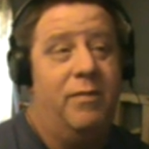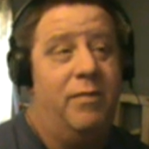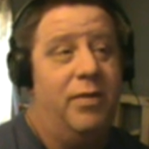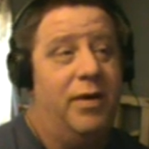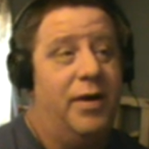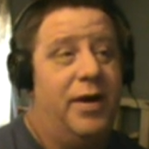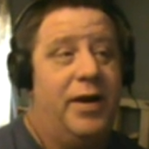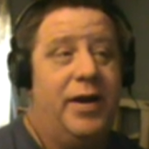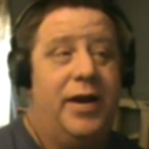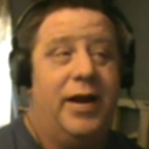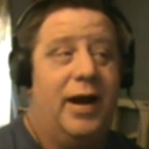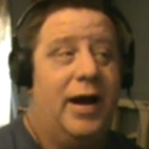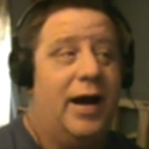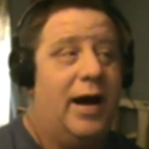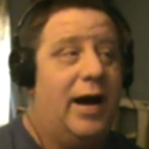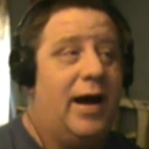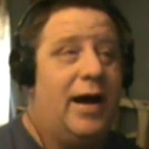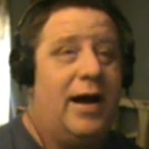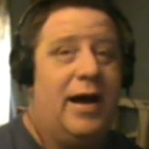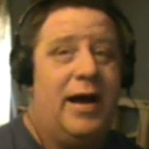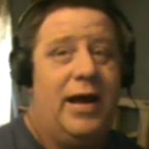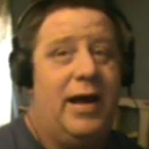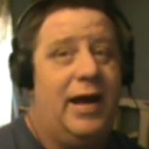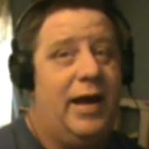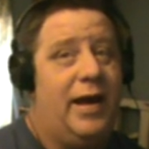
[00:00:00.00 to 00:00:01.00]
But
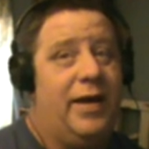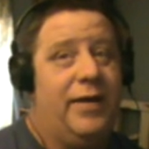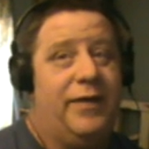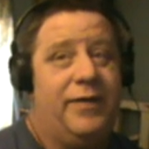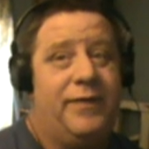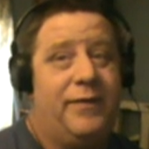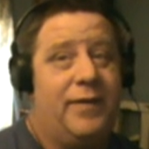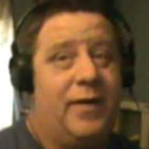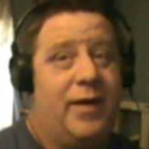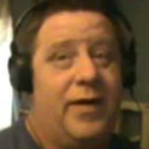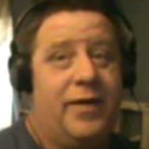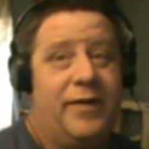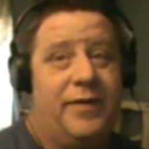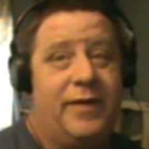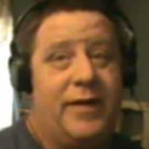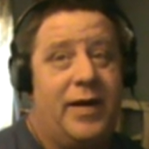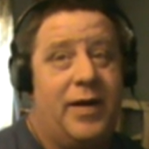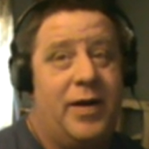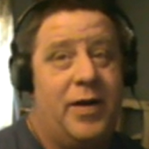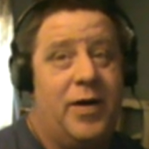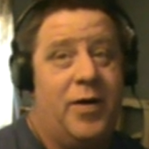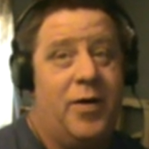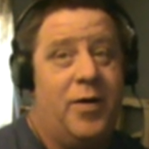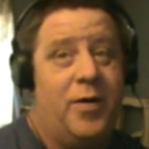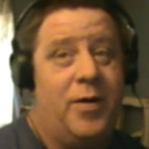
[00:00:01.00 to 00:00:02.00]
as far as
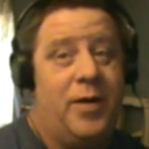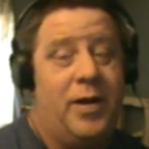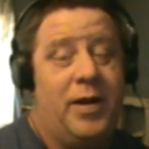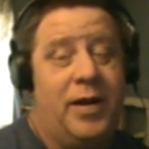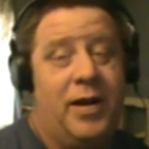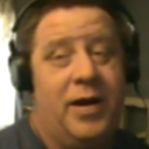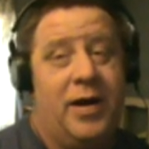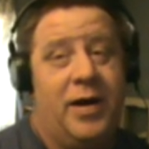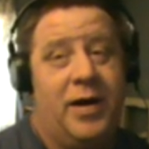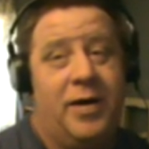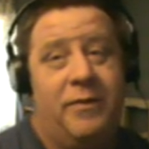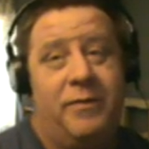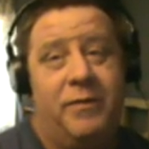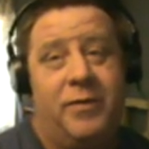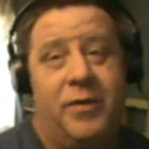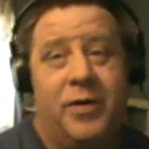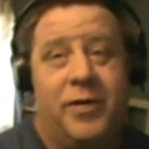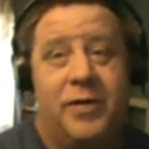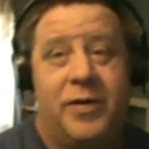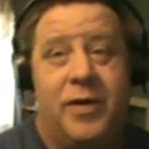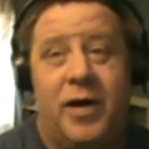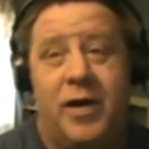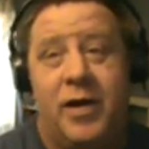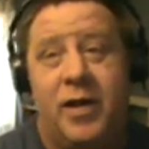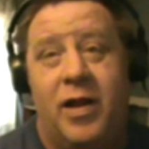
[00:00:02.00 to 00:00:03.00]
I know, and I've
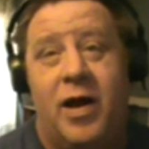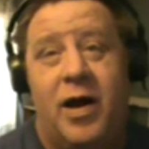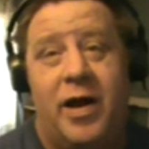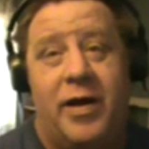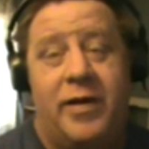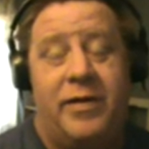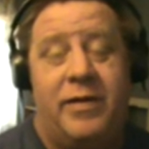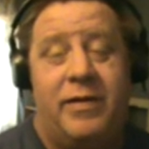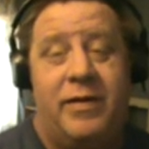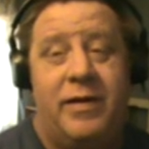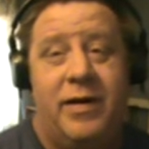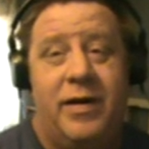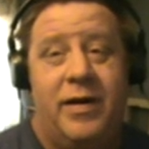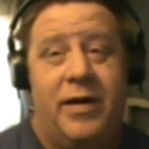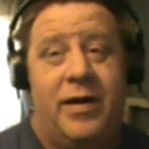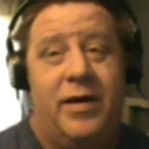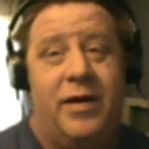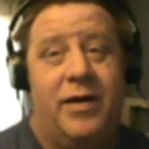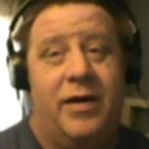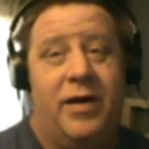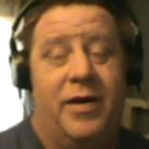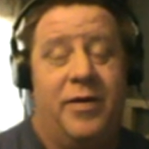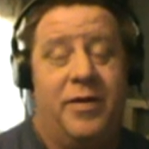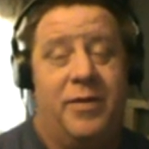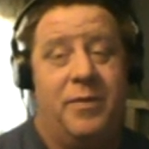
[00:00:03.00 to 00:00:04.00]
looked online,
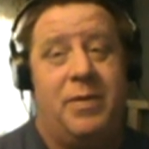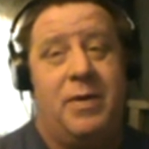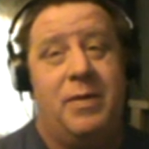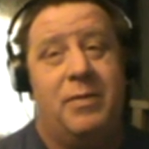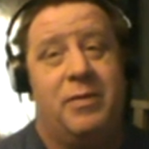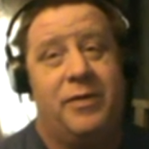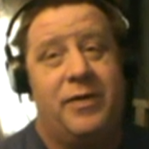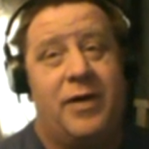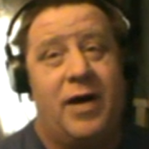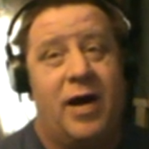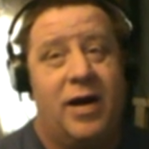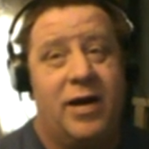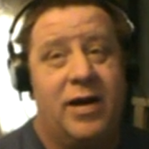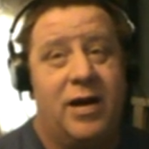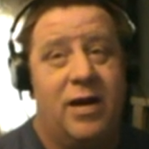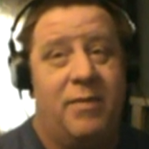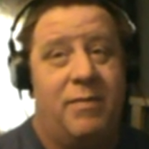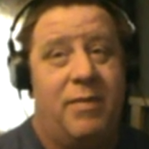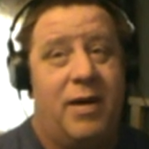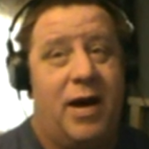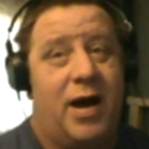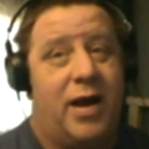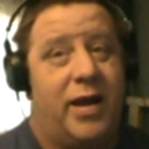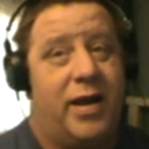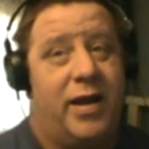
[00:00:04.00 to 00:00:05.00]
other people talking
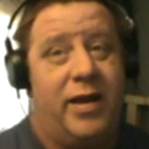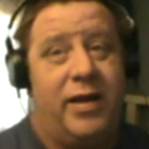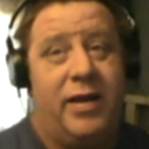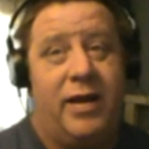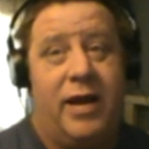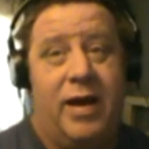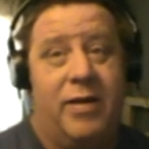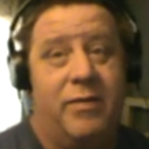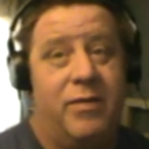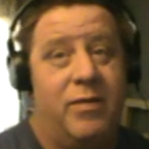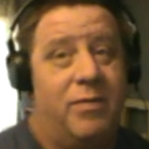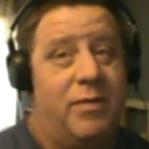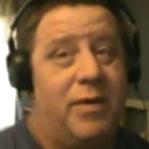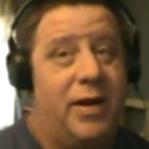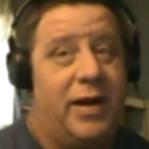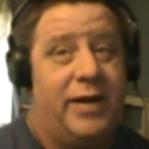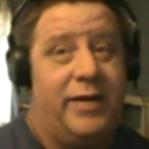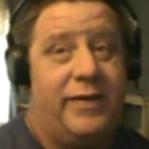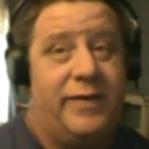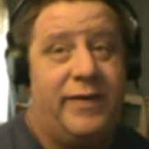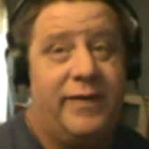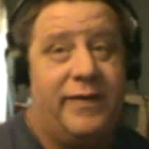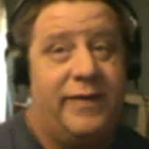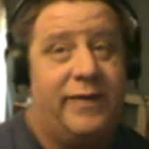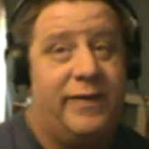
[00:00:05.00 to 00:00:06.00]
about it,
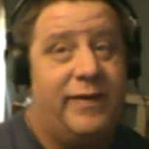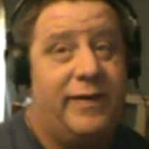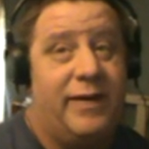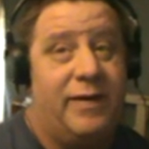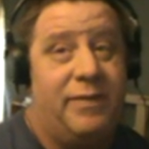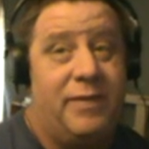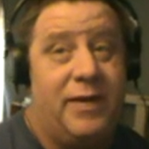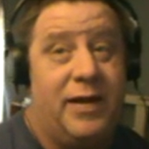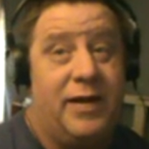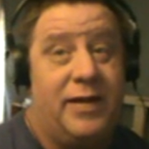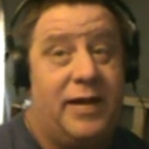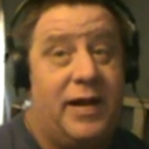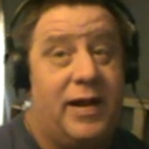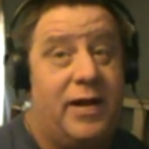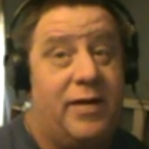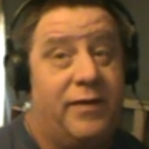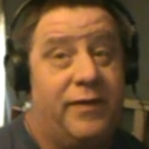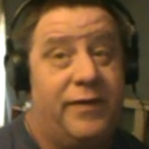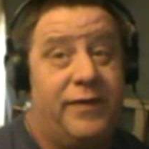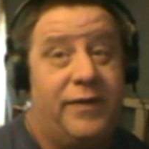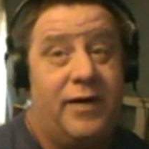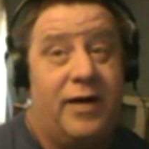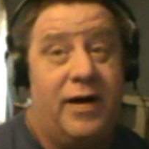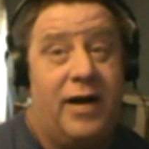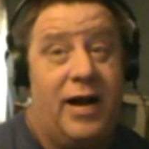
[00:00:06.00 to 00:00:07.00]
everybody says the same thing. They
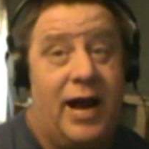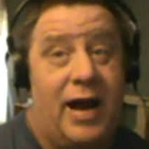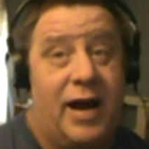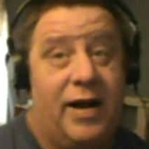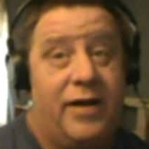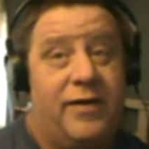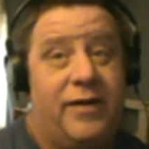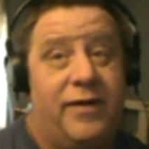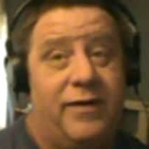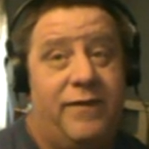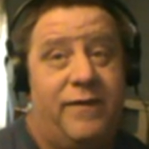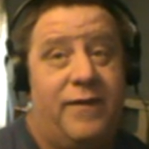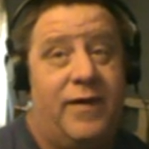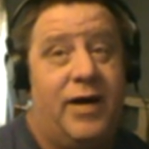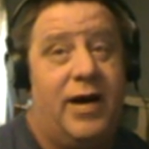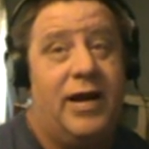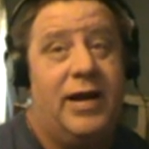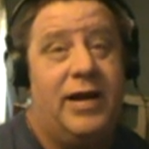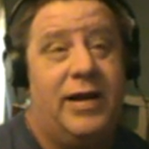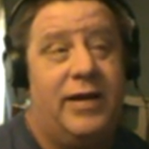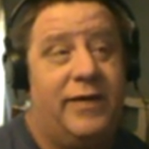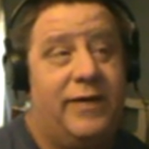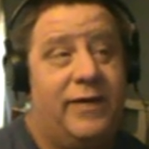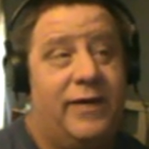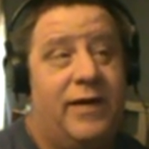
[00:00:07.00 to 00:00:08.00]
don't start actually
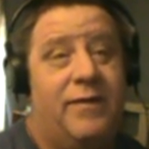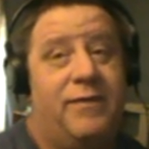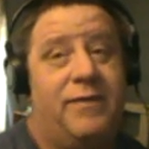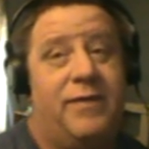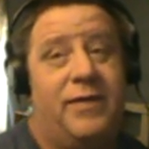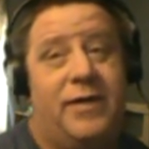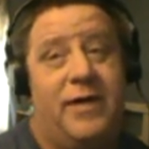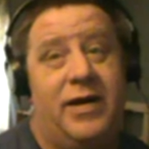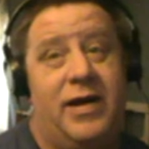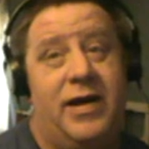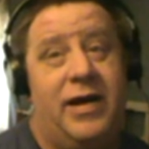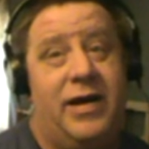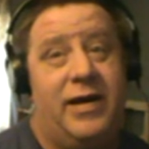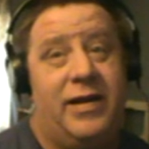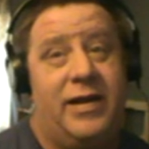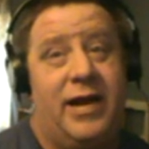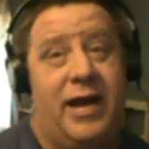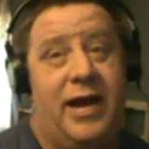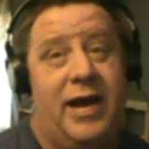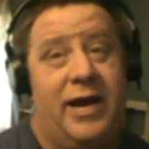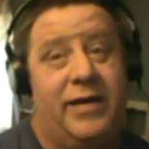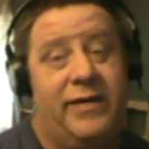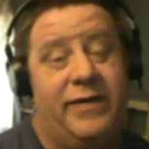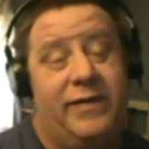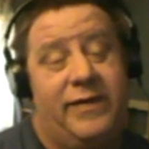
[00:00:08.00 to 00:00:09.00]
finding this stuff until you hit
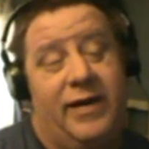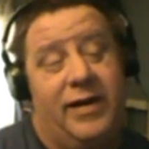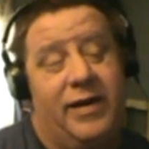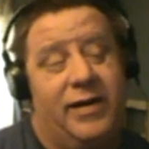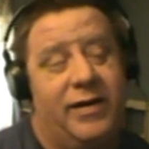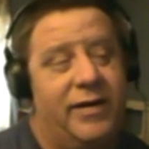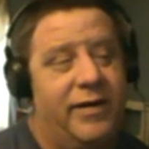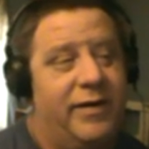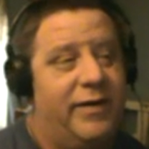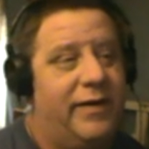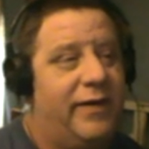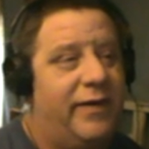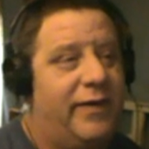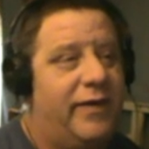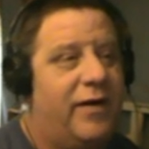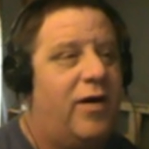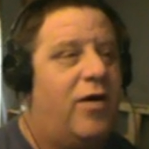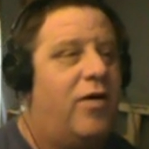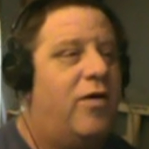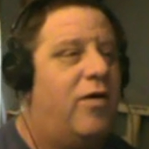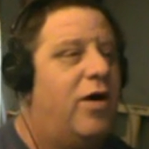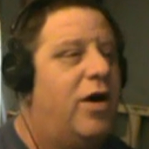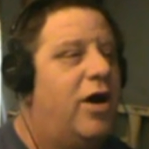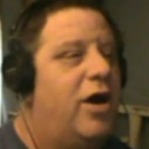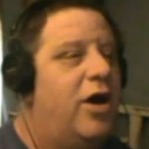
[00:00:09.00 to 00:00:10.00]
the X sector.
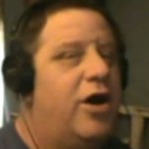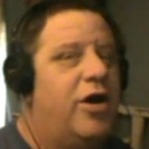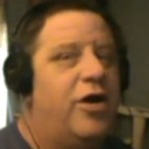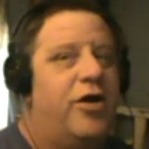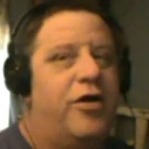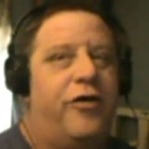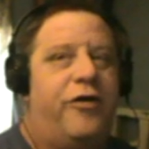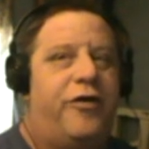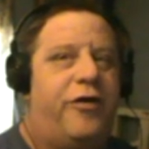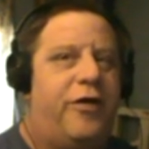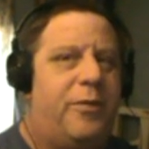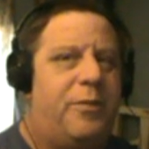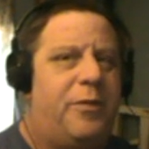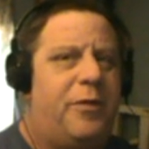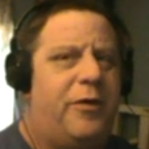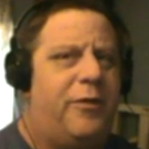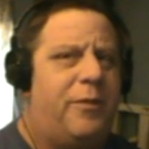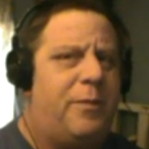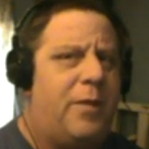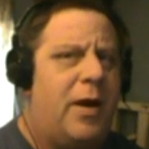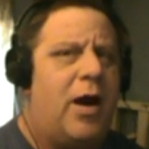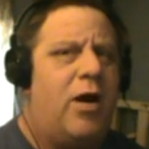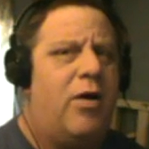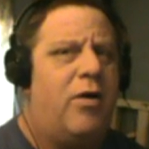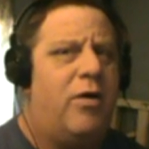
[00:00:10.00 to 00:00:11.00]
So, your ship
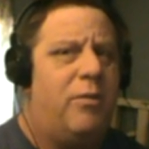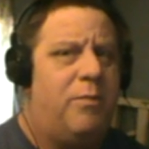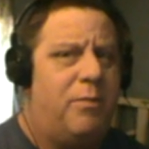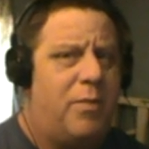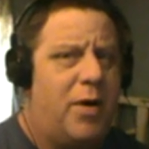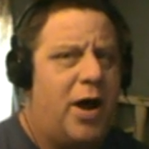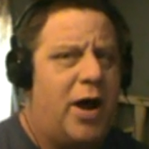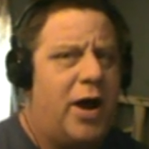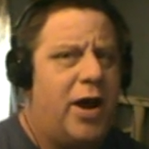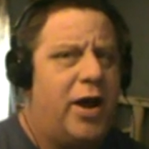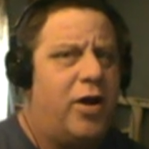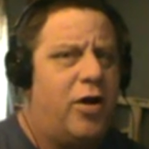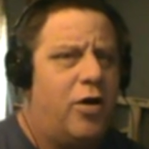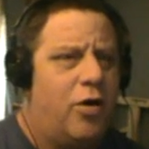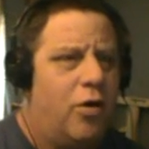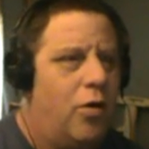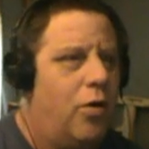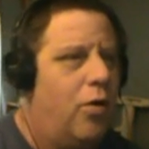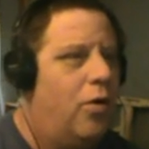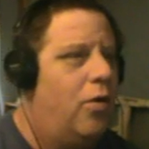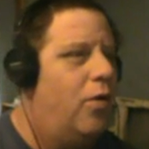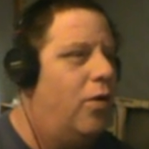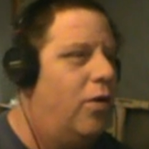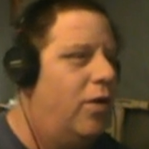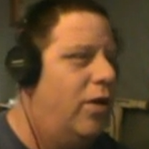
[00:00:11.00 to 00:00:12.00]
is powered by
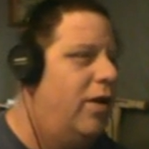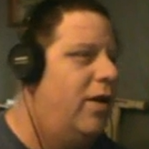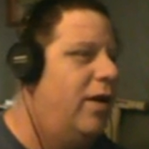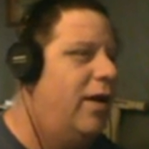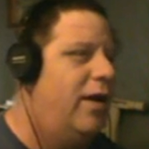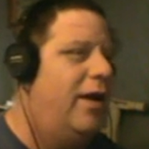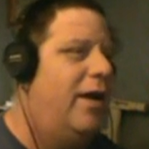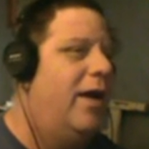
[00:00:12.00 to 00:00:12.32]
coal.